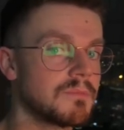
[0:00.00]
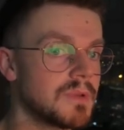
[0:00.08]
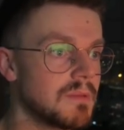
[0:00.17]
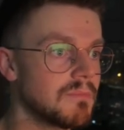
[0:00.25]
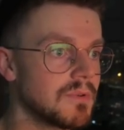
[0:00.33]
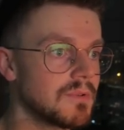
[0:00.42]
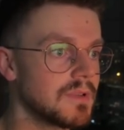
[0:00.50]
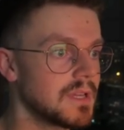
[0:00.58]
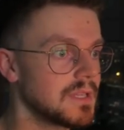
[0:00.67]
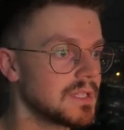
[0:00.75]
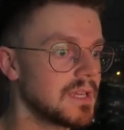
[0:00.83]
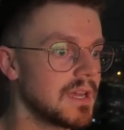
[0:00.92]
people
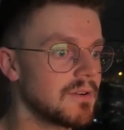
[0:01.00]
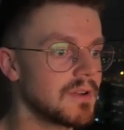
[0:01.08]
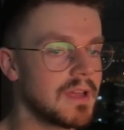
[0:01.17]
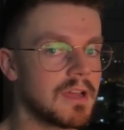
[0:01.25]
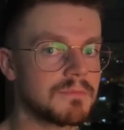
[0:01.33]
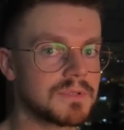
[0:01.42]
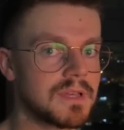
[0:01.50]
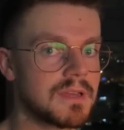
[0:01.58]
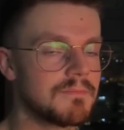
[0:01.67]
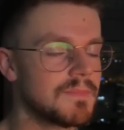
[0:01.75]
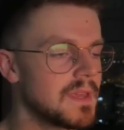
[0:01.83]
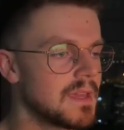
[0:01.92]
and see how it helps
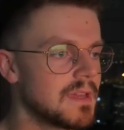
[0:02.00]
them.